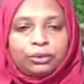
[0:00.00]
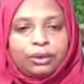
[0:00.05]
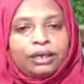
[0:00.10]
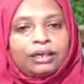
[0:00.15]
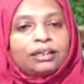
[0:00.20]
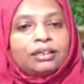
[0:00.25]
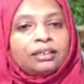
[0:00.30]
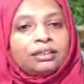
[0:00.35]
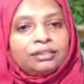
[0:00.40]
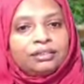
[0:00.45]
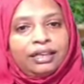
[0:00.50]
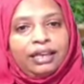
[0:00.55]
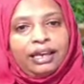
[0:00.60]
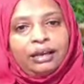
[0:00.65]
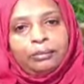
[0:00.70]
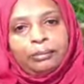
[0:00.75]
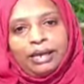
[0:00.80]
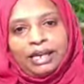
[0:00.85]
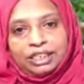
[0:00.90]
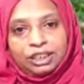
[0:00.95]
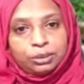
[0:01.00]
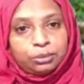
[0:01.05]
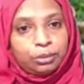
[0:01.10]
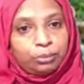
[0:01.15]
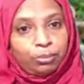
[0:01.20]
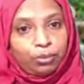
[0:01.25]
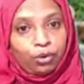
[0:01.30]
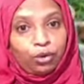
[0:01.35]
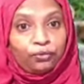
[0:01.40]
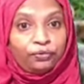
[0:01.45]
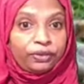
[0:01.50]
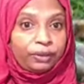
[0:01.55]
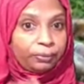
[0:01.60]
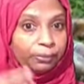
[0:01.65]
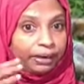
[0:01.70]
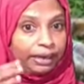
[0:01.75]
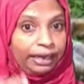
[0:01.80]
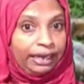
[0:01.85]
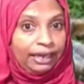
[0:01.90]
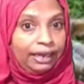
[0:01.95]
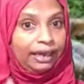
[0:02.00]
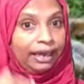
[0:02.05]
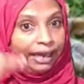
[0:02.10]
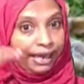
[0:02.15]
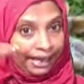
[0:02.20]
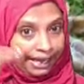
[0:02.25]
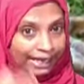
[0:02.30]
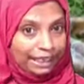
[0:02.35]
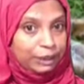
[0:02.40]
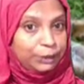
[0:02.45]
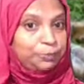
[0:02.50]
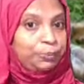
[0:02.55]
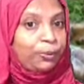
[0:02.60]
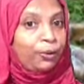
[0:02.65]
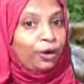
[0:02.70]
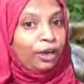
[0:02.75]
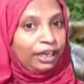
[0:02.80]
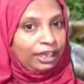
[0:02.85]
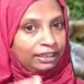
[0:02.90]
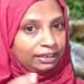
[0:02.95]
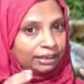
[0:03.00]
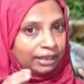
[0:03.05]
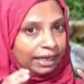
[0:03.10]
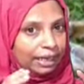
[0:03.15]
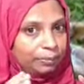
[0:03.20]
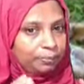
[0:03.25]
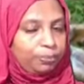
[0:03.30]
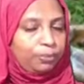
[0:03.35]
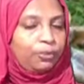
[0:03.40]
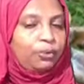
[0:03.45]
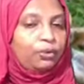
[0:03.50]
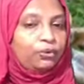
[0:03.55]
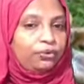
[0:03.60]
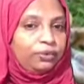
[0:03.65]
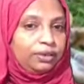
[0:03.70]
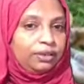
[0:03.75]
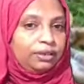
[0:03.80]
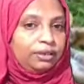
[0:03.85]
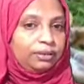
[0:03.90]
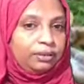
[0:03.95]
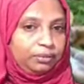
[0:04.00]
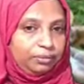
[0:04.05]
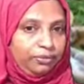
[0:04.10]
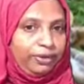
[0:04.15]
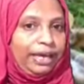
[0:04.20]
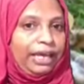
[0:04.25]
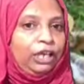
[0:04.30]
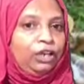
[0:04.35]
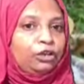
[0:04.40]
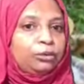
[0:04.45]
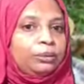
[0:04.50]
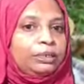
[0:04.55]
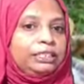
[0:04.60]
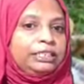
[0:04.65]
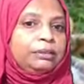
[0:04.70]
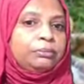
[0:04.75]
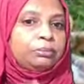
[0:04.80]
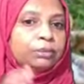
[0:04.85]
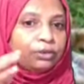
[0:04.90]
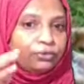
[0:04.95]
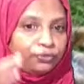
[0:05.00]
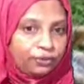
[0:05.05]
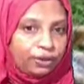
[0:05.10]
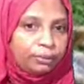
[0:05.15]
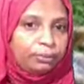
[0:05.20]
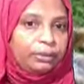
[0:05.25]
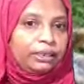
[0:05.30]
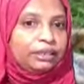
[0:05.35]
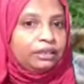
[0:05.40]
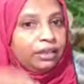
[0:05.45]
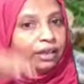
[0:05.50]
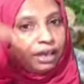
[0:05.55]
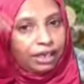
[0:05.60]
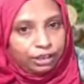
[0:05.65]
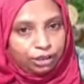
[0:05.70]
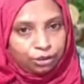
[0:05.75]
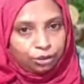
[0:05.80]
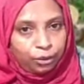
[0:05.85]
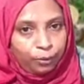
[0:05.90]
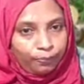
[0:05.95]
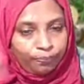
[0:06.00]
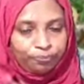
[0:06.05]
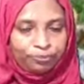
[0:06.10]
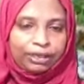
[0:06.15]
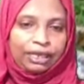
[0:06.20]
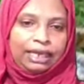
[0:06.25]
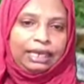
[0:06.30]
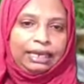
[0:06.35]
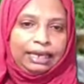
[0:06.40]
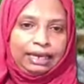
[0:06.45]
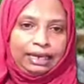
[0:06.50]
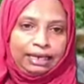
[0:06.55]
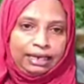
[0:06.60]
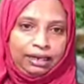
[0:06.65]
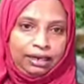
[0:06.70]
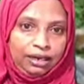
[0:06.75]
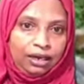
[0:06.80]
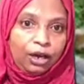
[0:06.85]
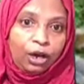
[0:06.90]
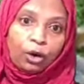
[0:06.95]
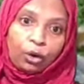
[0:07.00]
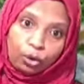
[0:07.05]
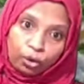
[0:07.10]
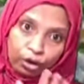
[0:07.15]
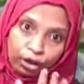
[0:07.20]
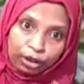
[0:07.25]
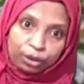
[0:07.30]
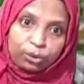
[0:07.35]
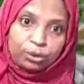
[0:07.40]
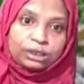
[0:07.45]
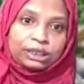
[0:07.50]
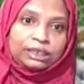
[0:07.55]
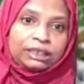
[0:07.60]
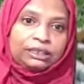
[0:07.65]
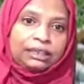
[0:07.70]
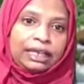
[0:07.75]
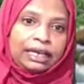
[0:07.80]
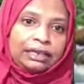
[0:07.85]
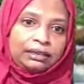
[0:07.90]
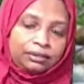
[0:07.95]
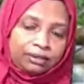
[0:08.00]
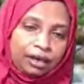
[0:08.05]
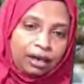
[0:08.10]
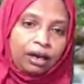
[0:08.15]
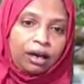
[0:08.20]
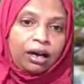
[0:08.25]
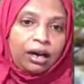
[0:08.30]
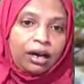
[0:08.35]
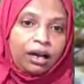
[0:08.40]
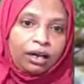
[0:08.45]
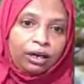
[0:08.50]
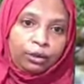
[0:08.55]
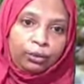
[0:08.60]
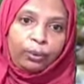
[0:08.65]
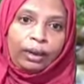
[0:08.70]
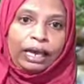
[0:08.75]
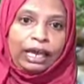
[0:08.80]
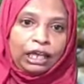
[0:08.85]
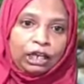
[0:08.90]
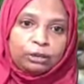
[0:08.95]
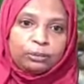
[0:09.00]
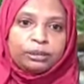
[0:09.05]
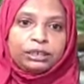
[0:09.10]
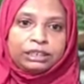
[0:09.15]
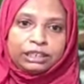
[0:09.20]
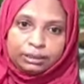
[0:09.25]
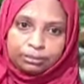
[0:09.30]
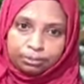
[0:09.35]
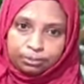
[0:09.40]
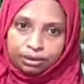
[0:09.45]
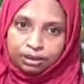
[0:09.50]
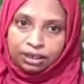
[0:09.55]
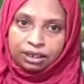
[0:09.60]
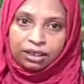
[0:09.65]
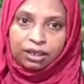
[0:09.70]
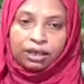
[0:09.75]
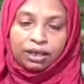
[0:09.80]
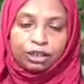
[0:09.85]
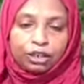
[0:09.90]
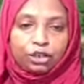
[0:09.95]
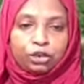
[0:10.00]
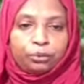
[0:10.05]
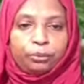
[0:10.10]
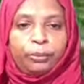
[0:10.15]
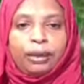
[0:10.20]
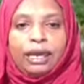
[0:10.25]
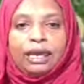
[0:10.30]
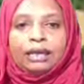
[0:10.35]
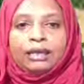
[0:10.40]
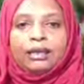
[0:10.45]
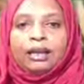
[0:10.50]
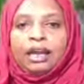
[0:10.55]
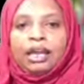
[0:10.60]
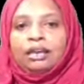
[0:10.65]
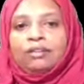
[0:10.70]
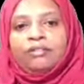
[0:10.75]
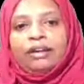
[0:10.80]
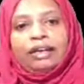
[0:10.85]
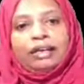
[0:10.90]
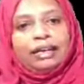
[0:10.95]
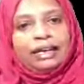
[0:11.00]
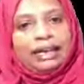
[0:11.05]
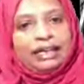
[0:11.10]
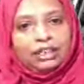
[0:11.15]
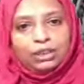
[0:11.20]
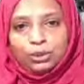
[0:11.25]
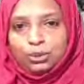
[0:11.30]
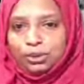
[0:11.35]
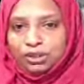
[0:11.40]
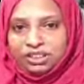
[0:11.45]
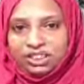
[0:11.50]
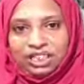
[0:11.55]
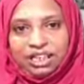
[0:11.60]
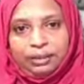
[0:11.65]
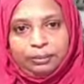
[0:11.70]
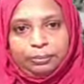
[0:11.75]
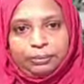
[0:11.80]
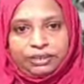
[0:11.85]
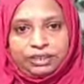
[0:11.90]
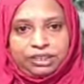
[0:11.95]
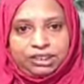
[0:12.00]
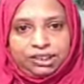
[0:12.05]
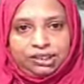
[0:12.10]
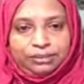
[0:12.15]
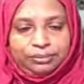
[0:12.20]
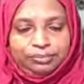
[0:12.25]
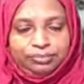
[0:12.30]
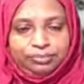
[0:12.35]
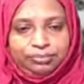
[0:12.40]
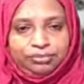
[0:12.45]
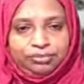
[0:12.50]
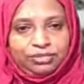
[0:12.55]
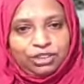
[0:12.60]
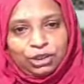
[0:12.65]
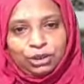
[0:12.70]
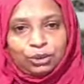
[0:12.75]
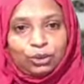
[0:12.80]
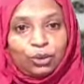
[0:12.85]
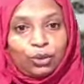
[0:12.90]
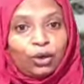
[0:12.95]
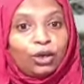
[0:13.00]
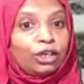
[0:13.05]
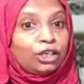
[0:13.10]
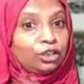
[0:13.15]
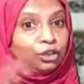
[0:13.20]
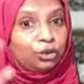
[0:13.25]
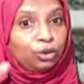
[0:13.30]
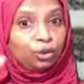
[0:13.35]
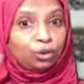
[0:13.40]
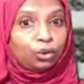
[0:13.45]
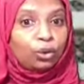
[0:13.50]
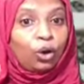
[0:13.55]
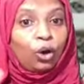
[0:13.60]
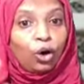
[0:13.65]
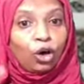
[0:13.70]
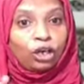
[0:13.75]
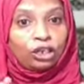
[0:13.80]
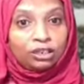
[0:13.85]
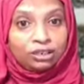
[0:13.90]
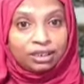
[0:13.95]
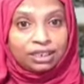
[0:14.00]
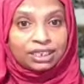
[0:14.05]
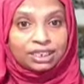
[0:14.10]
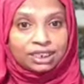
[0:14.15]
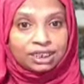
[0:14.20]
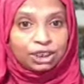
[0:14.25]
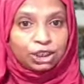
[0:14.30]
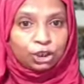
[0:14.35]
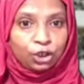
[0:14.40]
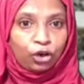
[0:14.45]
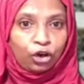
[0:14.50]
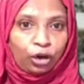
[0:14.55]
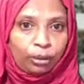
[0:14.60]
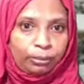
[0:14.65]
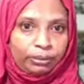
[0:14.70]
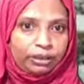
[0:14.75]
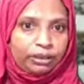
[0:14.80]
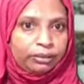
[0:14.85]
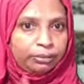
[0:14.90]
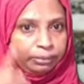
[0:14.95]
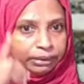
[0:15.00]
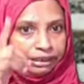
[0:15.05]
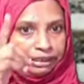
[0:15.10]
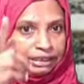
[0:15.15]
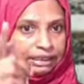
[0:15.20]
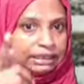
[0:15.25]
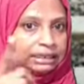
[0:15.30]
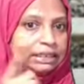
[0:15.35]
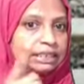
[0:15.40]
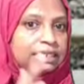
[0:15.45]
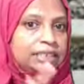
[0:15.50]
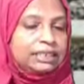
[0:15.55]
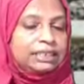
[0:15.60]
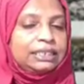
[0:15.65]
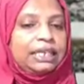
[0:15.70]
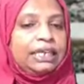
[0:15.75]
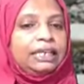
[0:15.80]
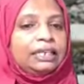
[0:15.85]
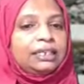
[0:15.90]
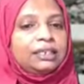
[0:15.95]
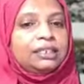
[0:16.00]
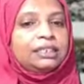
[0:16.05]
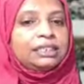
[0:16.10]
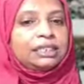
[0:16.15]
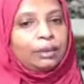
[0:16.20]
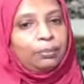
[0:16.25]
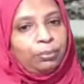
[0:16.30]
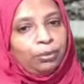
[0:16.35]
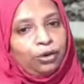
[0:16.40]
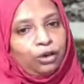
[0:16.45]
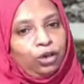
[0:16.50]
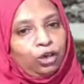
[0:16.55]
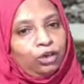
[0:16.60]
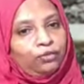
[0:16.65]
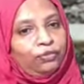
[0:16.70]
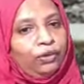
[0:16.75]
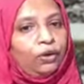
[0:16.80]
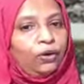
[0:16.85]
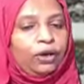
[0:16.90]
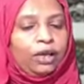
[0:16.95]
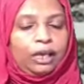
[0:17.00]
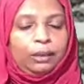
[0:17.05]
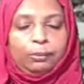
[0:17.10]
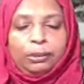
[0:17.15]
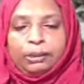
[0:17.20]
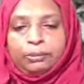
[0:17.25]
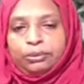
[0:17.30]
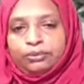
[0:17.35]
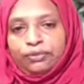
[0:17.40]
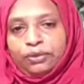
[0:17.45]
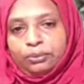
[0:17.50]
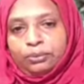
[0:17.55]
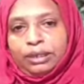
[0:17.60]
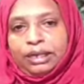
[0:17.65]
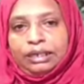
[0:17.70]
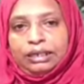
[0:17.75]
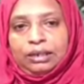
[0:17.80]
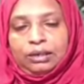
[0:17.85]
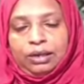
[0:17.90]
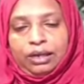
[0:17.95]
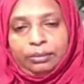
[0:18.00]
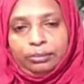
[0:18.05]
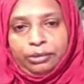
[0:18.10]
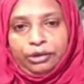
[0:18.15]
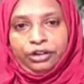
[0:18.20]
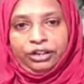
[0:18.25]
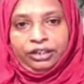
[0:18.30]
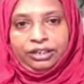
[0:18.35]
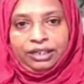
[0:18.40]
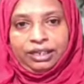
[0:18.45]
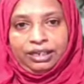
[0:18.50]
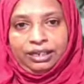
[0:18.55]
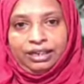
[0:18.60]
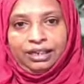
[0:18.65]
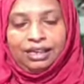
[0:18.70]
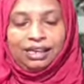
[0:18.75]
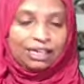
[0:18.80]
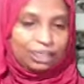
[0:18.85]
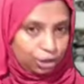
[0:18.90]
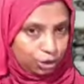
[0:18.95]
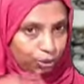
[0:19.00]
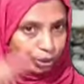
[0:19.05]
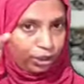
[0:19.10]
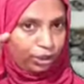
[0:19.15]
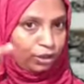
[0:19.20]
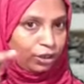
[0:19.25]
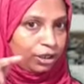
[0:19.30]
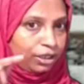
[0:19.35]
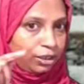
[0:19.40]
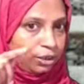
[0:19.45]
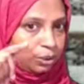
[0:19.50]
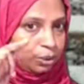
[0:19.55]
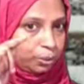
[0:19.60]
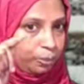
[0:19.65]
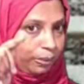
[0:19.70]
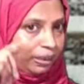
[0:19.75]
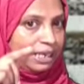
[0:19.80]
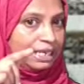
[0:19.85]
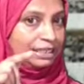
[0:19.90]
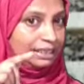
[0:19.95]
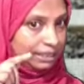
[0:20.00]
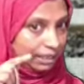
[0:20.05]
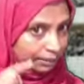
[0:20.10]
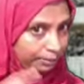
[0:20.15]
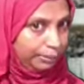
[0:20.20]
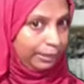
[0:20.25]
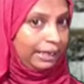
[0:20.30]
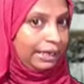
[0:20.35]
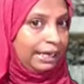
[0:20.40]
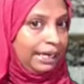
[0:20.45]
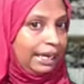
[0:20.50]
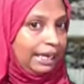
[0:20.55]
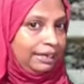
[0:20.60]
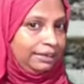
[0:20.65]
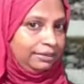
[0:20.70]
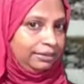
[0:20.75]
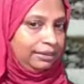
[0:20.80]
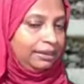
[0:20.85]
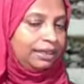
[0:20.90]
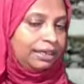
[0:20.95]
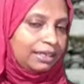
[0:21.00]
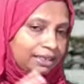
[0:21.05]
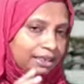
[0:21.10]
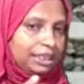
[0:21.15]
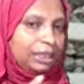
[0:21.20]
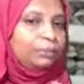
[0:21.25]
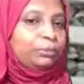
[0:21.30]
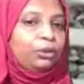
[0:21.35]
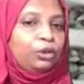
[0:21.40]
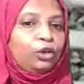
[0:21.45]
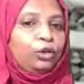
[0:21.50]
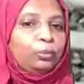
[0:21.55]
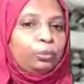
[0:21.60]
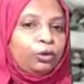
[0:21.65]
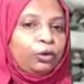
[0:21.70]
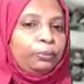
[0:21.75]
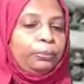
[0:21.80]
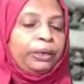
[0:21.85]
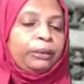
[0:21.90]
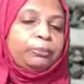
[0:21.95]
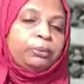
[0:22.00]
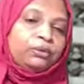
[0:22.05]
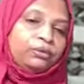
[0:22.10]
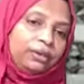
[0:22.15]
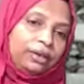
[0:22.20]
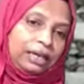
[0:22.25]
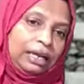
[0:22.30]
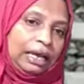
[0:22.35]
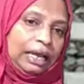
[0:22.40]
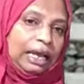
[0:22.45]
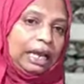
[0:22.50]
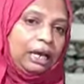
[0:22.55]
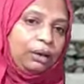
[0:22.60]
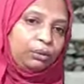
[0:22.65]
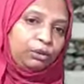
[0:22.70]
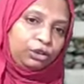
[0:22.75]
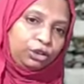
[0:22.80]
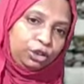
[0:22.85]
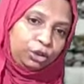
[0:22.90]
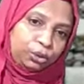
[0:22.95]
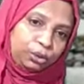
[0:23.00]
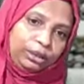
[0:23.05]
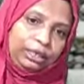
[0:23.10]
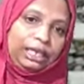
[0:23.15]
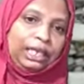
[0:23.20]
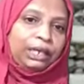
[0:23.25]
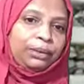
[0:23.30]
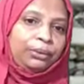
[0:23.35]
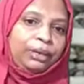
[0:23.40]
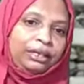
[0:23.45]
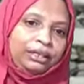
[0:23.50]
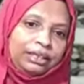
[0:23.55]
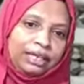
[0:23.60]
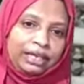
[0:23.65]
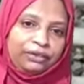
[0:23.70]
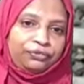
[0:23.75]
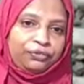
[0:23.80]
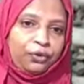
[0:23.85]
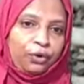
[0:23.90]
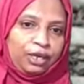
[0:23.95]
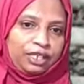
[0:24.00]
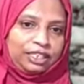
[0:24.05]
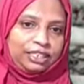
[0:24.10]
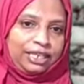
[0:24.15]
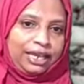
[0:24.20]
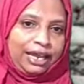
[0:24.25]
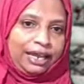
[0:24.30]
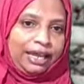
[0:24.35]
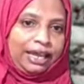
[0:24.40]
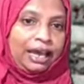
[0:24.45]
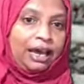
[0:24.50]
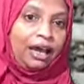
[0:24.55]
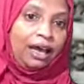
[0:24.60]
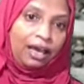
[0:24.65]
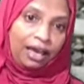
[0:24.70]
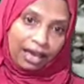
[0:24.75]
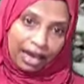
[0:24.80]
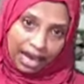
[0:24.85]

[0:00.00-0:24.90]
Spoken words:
to earn their maximum profit by exporting that valuable timber from India to England, or using that hard valuable timber to make railway tracks or sleepers. So to do all this job, Britishers needed the support of local people from that community. So in order to please them again, some group of people were allowed to live in that forest area